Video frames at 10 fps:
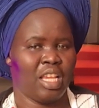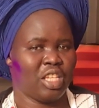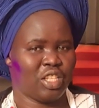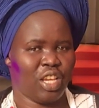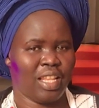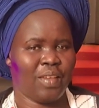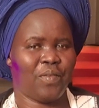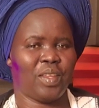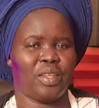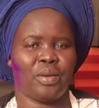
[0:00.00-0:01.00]
Share the
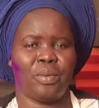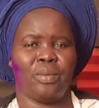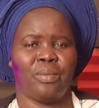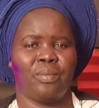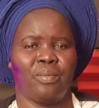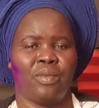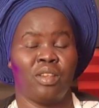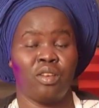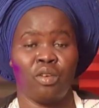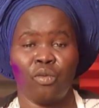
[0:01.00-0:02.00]
video
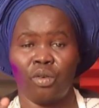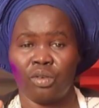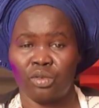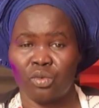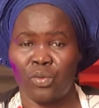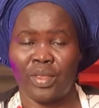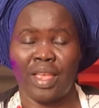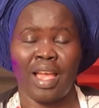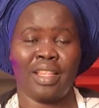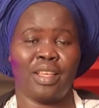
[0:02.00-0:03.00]
with
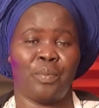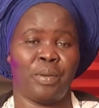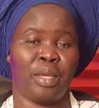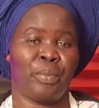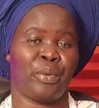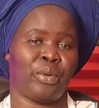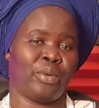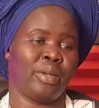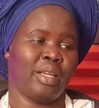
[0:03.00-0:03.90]
other people.